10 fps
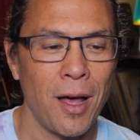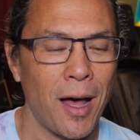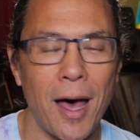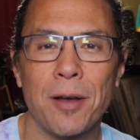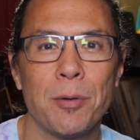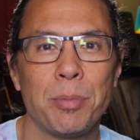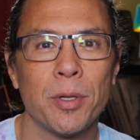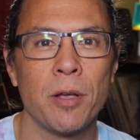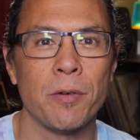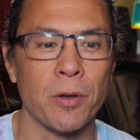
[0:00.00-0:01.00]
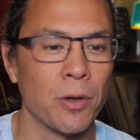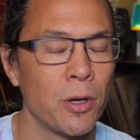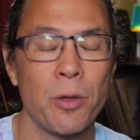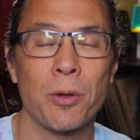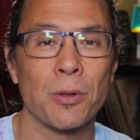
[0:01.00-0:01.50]
I don't believe you.
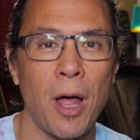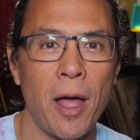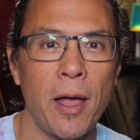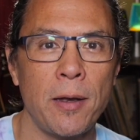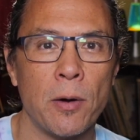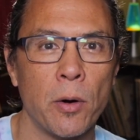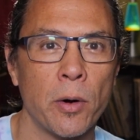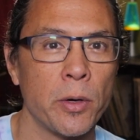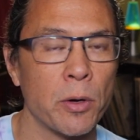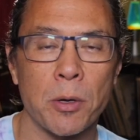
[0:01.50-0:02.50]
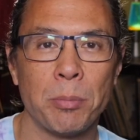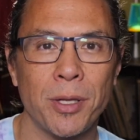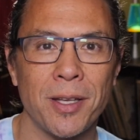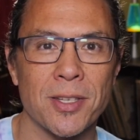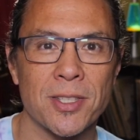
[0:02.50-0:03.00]
You're either lying or you're
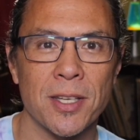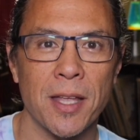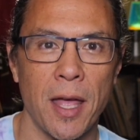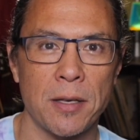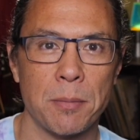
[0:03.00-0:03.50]
completely sick and